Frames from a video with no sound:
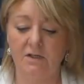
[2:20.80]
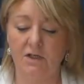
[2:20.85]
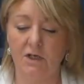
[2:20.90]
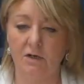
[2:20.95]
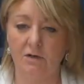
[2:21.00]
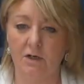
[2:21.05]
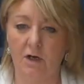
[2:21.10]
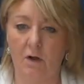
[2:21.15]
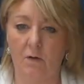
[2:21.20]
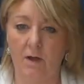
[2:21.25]

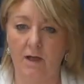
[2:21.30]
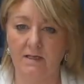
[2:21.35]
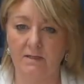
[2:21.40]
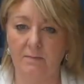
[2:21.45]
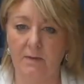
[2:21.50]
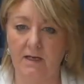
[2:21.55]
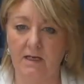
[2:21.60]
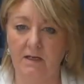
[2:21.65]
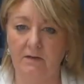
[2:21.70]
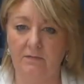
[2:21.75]
Studio has
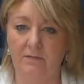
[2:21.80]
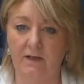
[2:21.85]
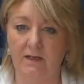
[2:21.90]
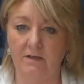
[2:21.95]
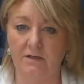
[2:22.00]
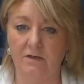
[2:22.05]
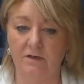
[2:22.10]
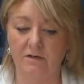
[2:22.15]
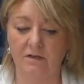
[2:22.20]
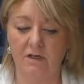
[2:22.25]
many
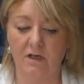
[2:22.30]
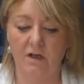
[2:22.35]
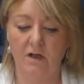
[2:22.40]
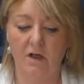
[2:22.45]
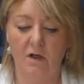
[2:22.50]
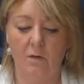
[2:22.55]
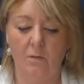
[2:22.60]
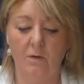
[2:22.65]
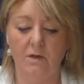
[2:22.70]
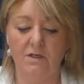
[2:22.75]
features
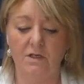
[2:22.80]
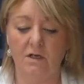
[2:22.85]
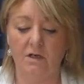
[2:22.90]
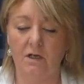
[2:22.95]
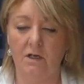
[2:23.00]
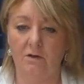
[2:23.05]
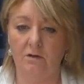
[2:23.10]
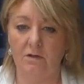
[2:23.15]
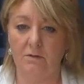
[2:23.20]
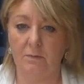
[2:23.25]
which
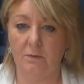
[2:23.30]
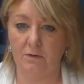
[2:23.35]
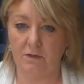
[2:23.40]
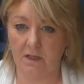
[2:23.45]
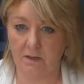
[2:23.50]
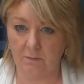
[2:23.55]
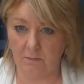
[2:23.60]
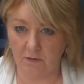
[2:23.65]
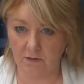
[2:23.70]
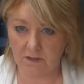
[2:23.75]
include
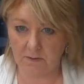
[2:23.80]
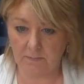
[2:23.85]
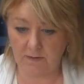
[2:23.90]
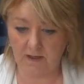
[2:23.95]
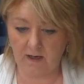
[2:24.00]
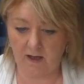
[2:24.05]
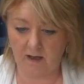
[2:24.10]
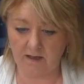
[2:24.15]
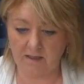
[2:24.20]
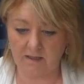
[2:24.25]
putting
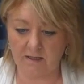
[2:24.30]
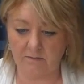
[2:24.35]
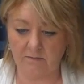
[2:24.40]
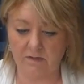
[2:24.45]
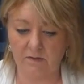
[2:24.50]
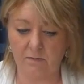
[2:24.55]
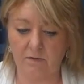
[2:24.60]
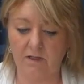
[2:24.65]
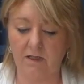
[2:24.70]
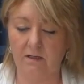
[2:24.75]
multiple
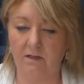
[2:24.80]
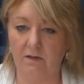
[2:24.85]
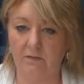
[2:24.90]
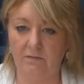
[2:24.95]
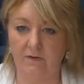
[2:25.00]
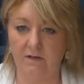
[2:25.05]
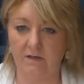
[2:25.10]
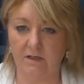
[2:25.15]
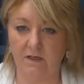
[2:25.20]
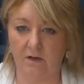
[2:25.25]
items within the
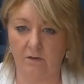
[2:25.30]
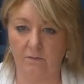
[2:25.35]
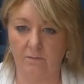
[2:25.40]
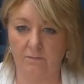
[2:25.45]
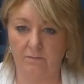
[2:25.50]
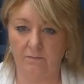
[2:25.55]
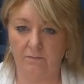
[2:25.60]
video.